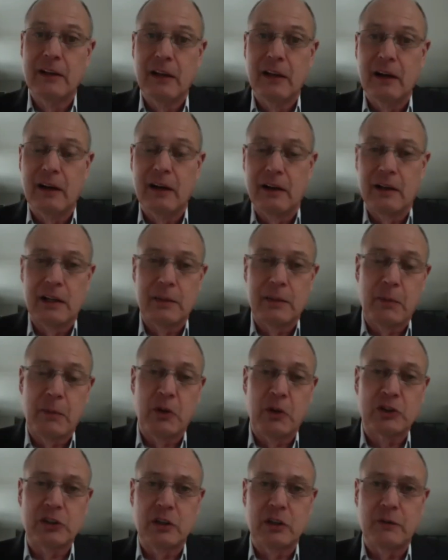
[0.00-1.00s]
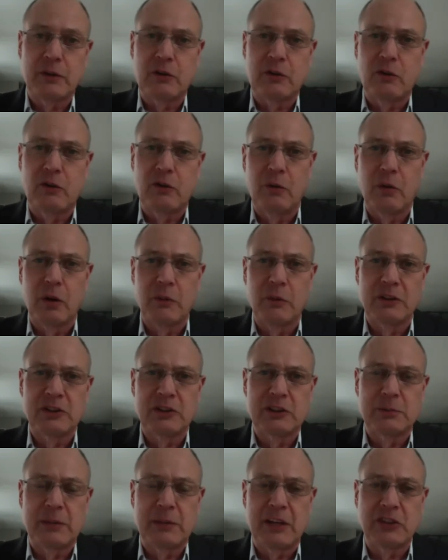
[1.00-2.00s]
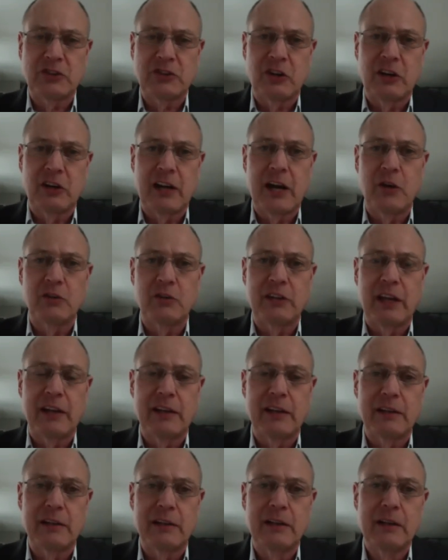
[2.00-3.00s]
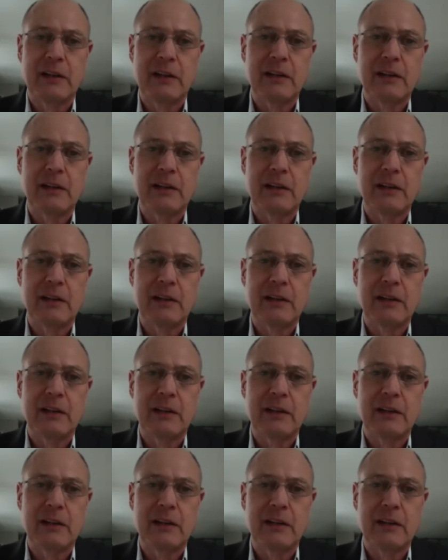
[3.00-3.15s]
the promotion of a Cold War, which is based on an outdated